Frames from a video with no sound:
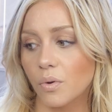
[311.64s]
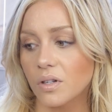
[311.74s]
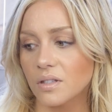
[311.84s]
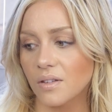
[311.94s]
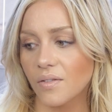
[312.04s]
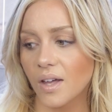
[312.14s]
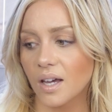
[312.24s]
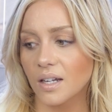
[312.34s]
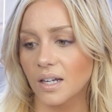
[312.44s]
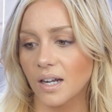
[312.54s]
importance of
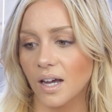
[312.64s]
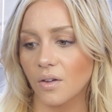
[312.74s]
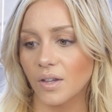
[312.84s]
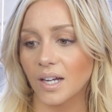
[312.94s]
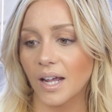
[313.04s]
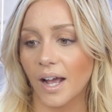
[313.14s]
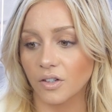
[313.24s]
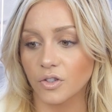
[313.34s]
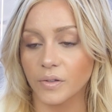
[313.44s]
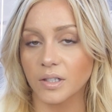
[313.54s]
that and how that
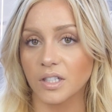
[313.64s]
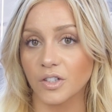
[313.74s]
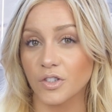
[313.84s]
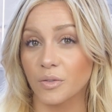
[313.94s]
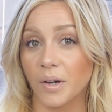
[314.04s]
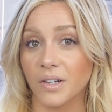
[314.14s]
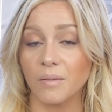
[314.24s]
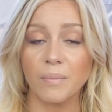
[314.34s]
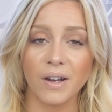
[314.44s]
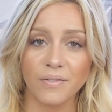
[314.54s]
actually does your
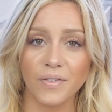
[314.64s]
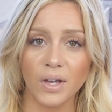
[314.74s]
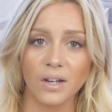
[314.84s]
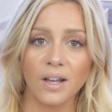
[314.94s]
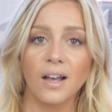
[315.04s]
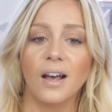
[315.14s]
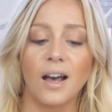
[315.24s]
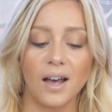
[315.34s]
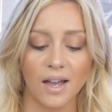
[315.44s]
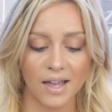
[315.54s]
body a benefit,
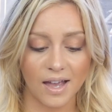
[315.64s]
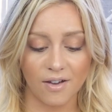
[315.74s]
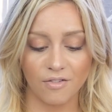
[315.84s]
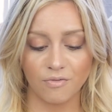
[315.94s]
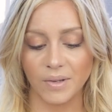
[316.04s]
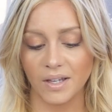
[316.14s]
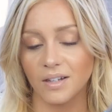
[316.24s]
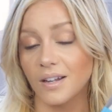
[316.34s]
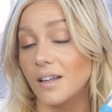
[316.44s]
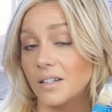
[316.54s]
I have
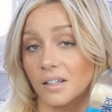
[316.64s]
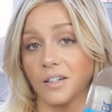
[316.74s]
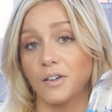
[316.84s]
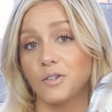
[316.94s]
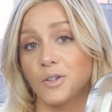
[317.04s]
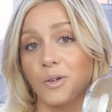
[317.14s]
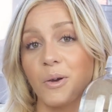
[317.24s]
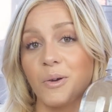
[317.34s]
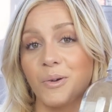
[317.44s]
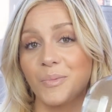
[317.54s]
been addicted
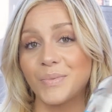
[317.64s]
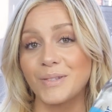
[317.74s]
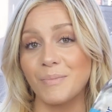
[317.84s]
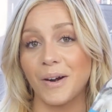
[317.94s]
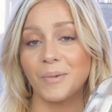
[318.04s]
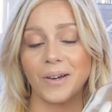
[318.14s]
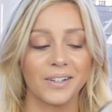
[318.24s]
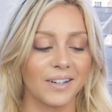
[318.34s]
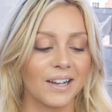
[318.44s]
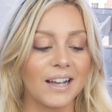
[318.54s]
to Smart
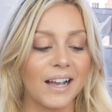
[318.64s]
Water.